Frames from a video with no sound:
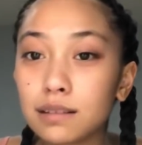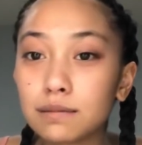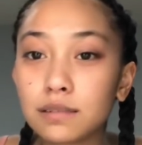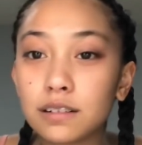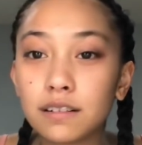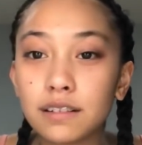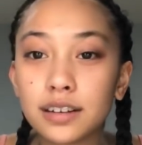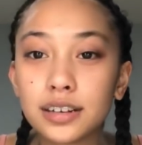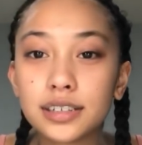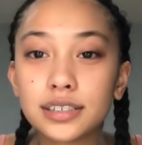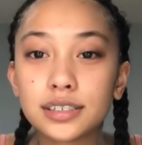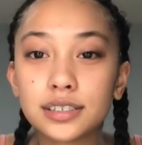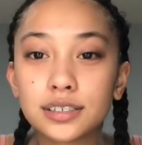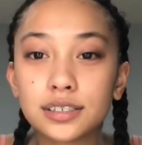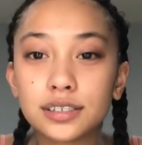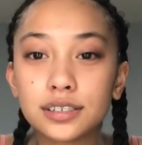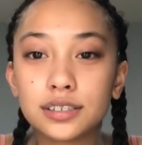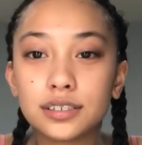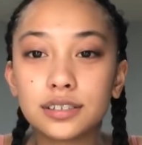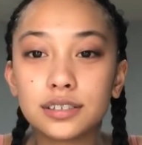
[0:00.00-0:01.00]
I'm going
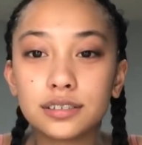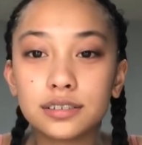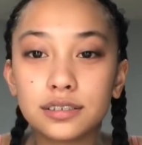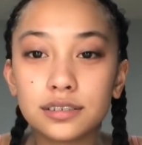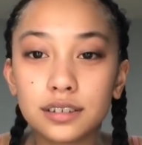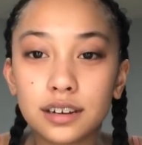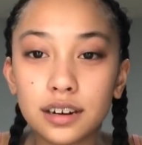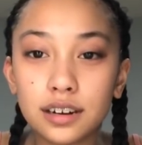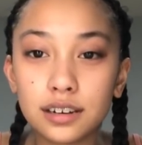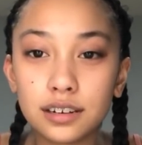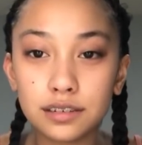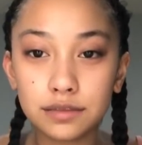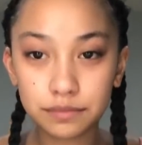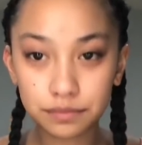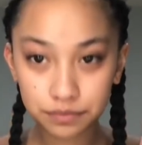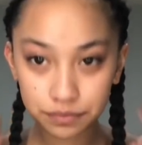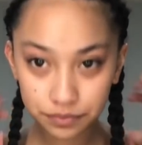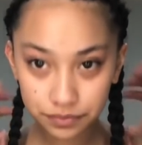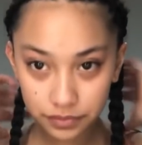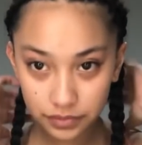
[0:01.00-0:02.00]
to
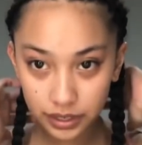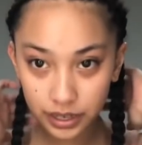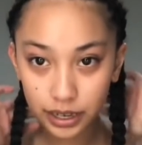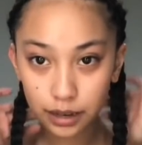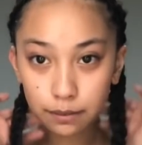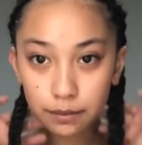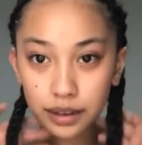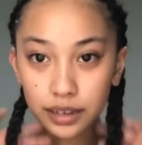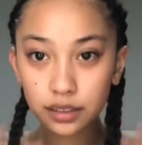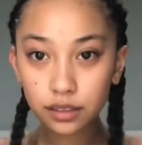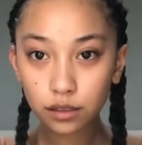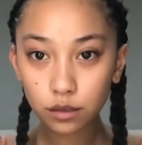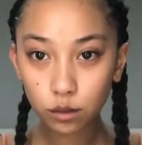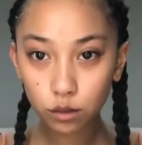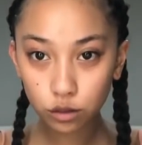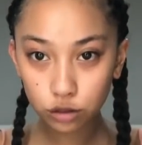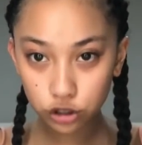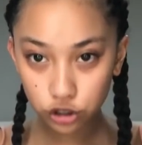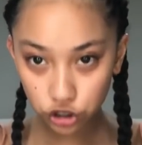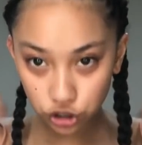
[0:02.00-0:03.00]
get my
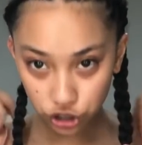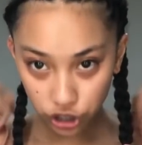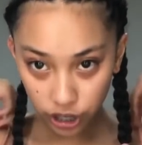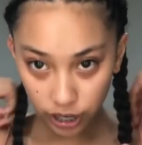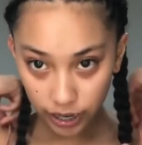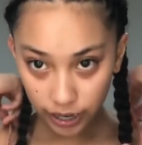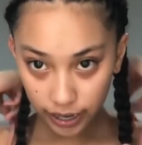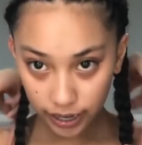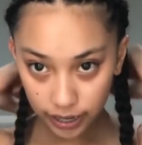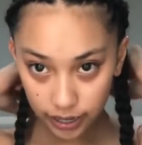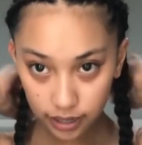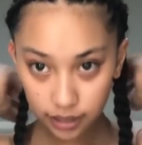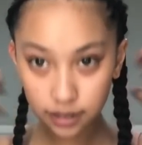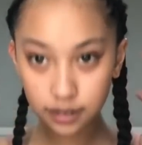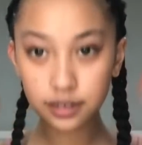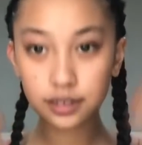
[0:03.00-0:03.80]
laundry.